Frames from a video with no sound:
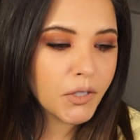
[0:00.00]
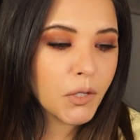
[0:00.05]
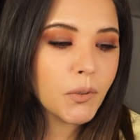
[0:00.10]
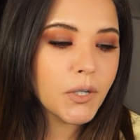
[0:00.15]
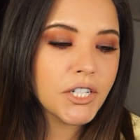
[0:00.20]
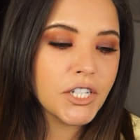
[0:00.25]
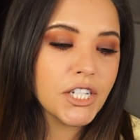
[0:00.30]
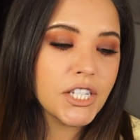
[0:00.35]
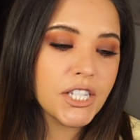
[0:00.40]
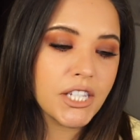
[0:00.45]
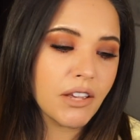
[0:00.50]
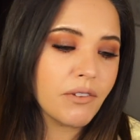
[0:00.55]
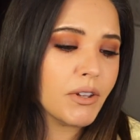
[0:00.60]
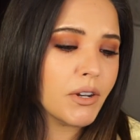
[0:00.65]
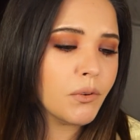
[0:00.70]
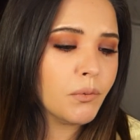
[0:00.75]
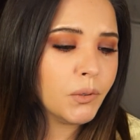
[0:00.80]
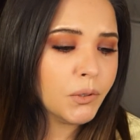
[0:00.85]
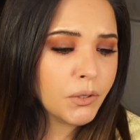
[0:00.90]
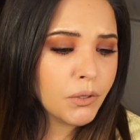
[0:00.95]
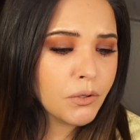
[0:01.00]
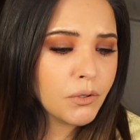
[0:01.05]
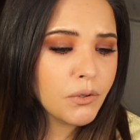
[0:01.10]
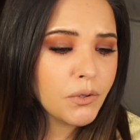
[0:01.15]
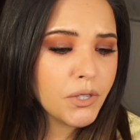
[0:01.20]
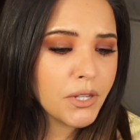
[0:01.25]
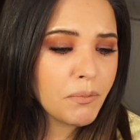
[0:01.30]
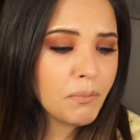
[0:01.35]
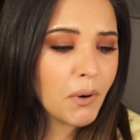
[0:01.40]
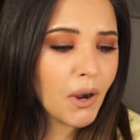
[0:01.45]
Question 7, will you
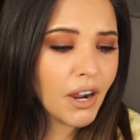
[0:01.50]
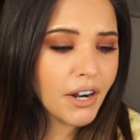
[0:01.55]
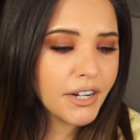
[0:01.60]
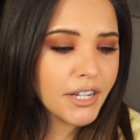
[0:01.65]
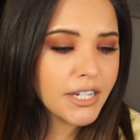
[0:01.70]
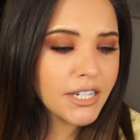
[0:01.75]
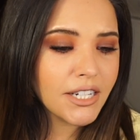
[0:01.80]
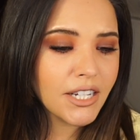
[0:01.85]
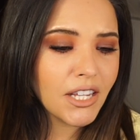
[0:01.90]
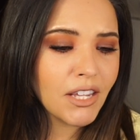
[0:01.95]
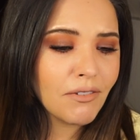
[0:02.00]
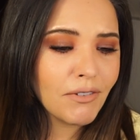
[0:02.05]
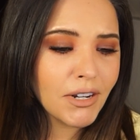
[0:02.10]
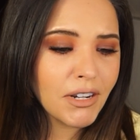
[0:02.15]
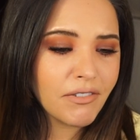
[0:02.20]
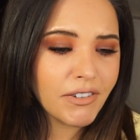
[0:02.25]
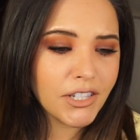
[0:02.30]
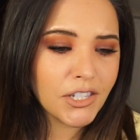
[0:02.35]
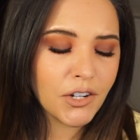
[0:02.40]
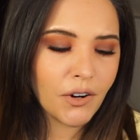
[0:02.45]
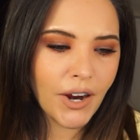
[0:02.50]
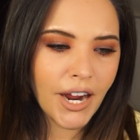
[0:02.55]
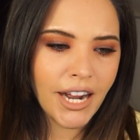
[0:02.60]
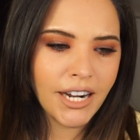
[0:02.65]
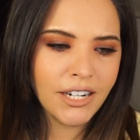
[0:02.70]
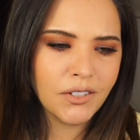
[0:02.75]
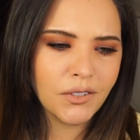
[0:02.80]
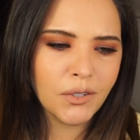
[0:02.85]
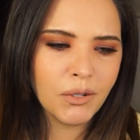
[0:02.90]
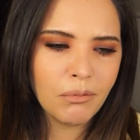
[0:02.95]
use a product even if it's
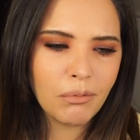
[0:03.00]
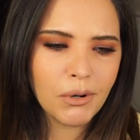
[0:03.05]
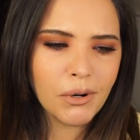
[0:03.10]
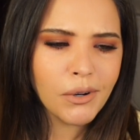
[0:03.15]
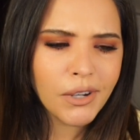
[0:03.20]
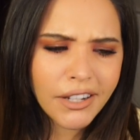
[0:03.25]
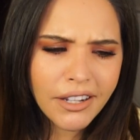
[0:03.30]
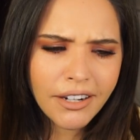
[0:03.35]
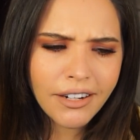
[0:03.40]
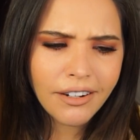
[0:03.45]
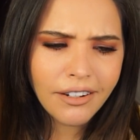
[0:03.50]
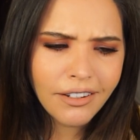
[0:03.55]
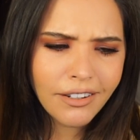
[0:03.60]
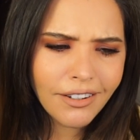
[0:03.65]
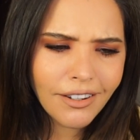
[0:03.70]
cracked or broken?